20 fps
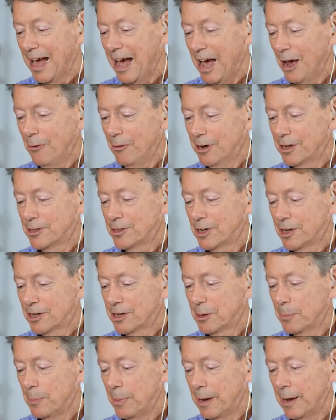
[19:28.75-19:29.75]
I want to
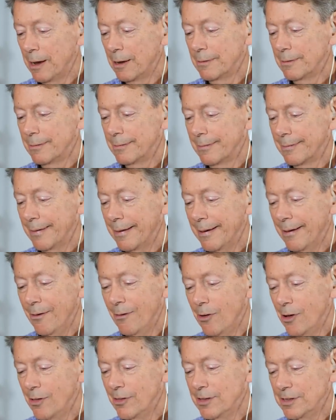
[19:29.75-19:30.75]
talk about how
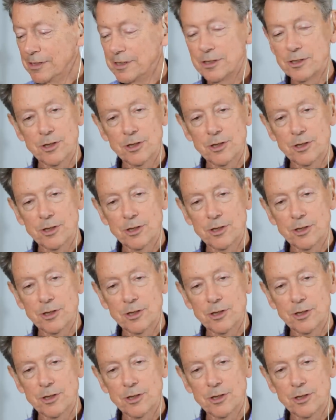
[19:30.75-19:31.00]
all this